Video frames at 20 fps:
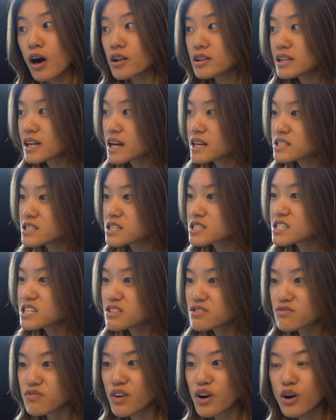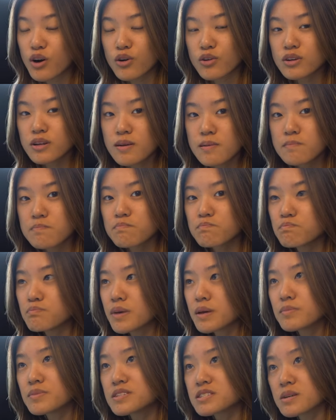All he has is his phone,
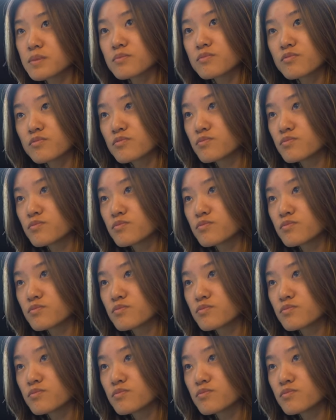maybe some